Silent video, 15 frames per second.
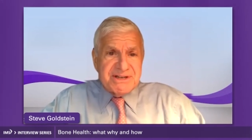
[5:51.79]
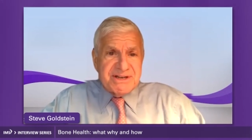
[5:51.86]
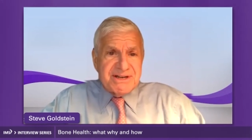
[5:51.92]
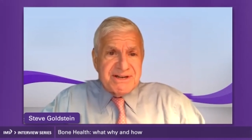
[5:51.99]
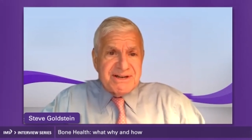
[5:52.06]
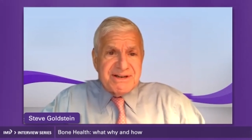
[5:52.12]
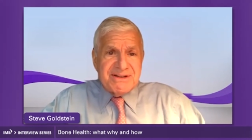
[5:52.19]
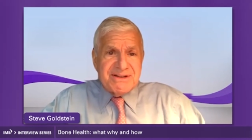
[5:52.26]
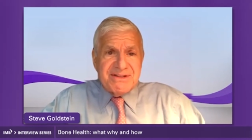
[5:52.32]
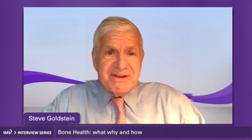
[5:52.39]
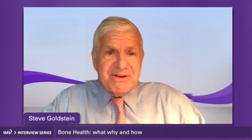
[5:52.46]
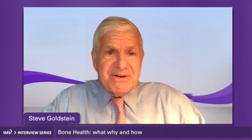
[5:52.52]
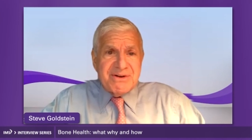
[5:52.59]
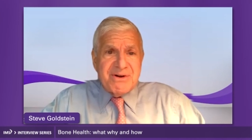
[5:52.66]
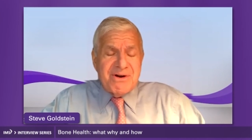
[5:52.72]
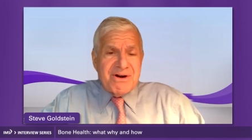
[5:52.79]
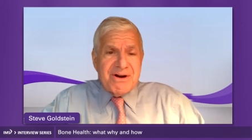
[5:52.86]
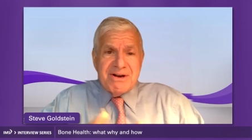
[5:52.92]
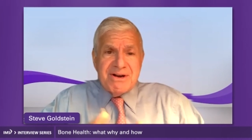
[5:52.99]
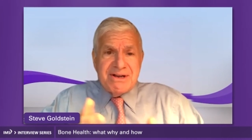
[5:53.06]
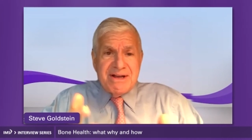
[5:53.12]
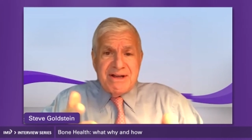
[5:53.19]
Uh, there
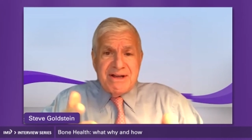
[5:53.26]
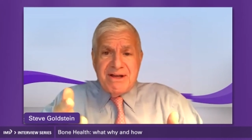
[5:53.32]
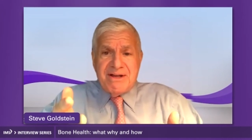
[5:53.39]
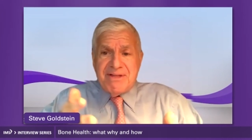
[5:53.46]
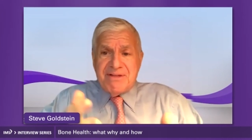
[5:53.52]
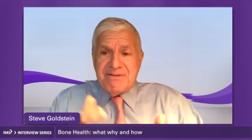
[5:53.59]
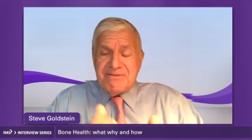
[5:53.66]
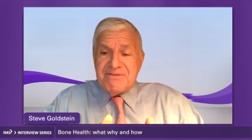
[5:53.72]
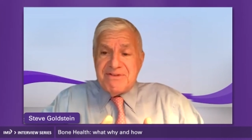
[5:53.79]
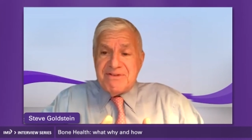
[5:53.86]
are uh, the,